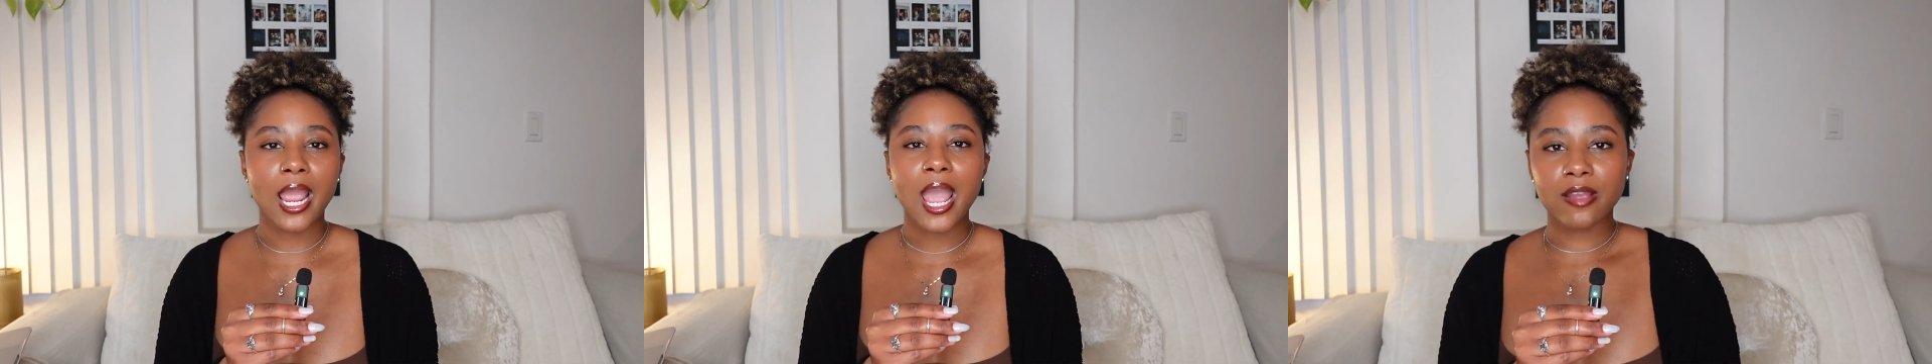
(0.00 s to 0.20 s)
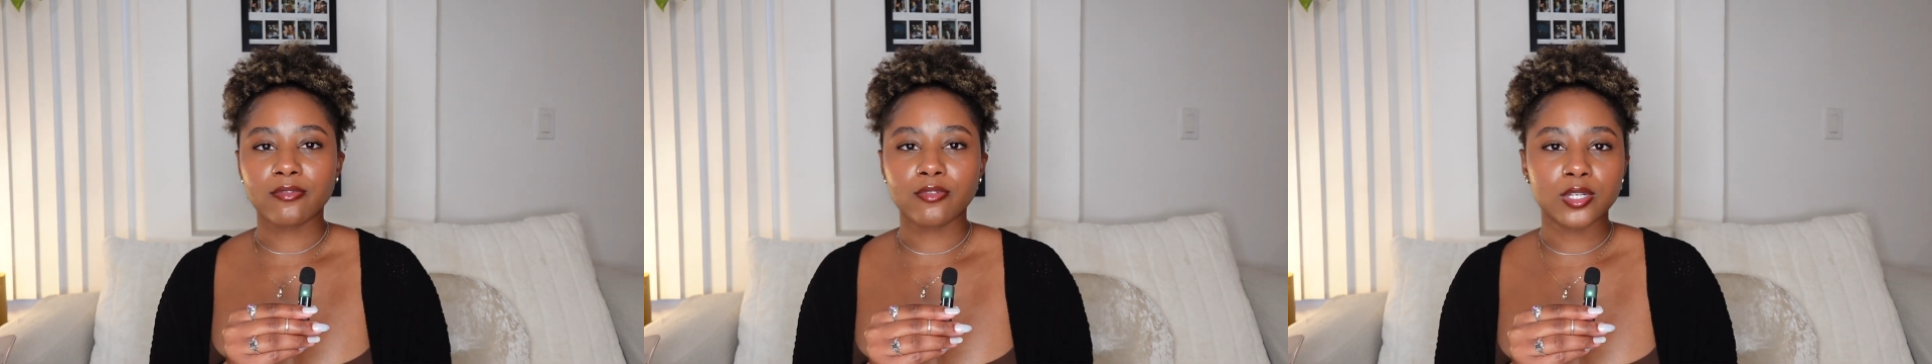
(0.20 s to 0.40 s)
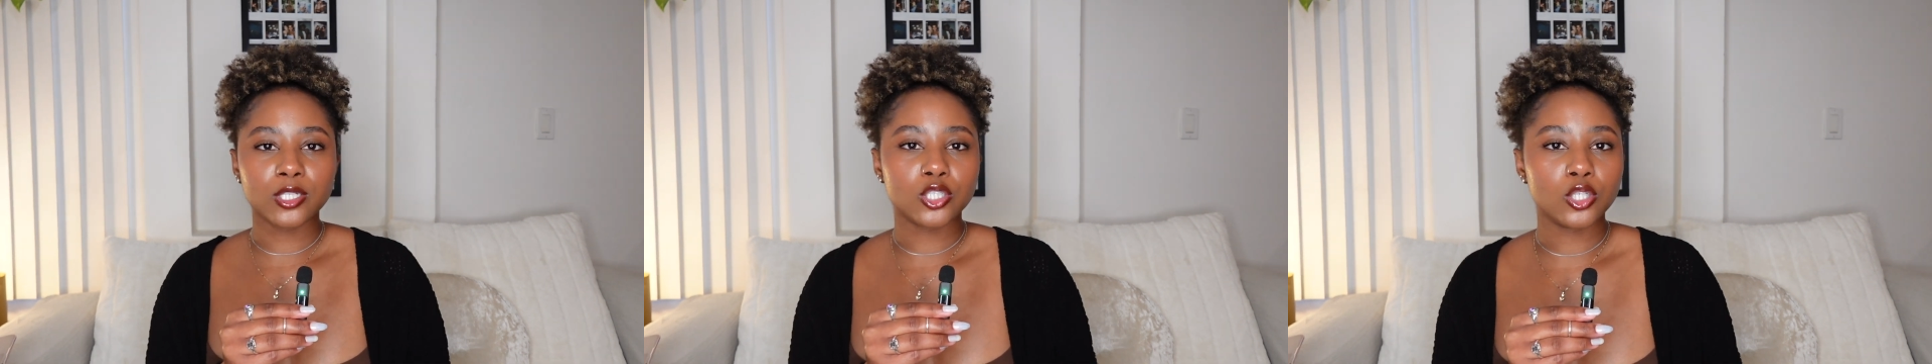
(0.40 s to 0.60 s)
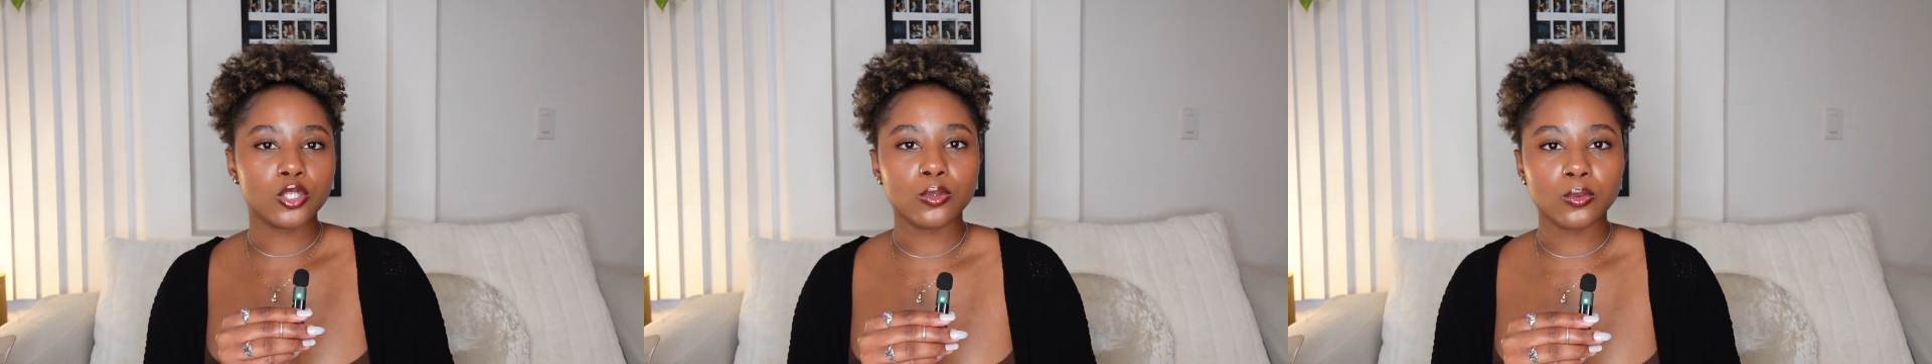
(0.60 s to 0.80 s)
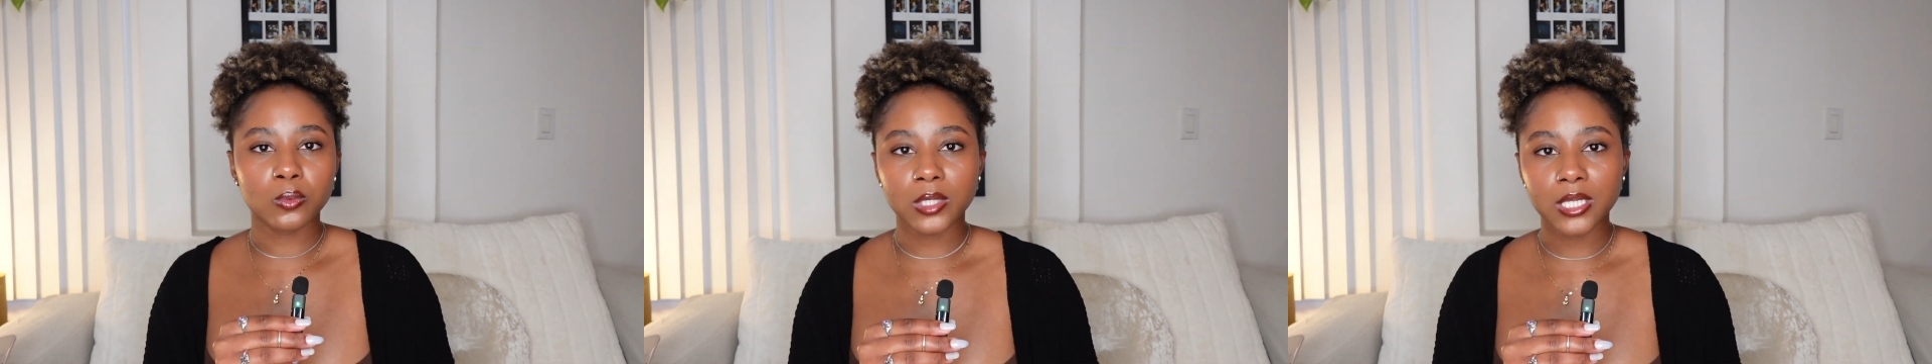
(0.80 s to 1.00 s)
every
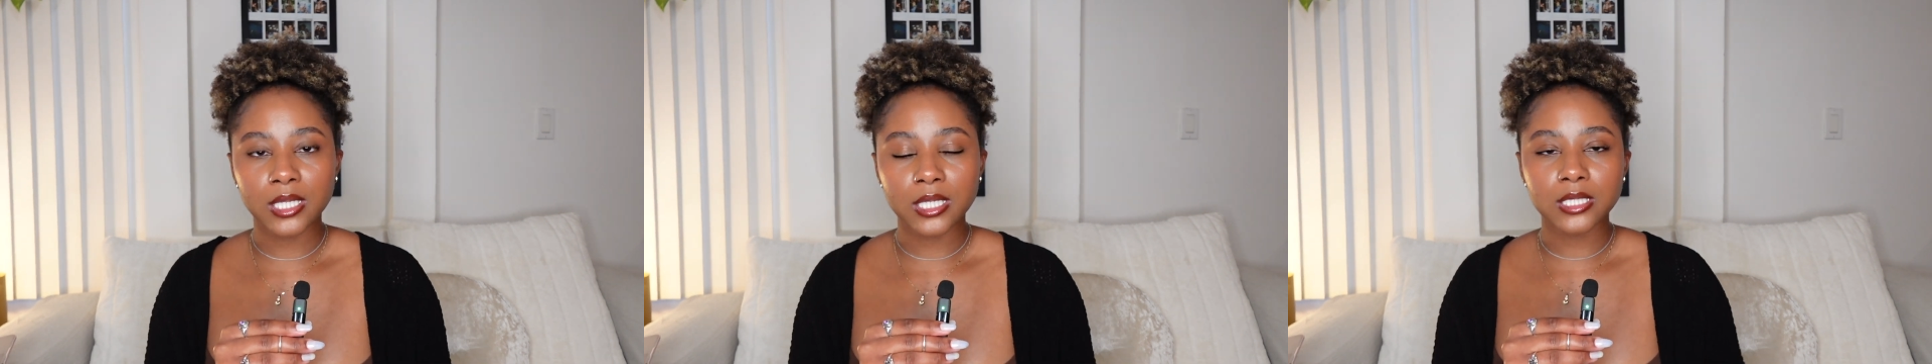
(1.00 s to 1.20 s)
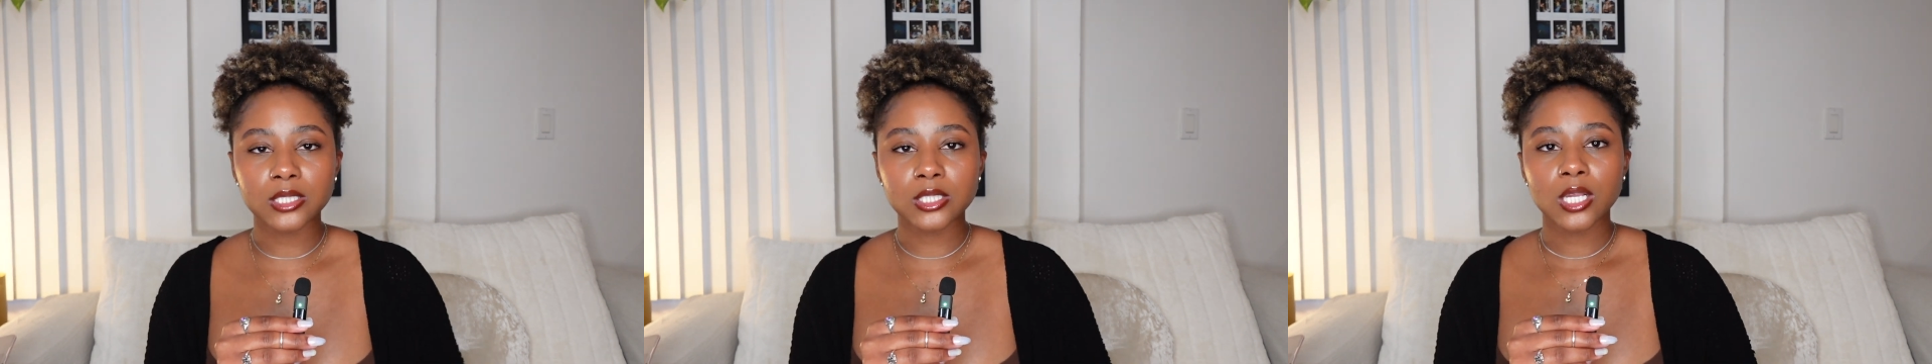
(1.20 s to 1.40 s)
2 weeks,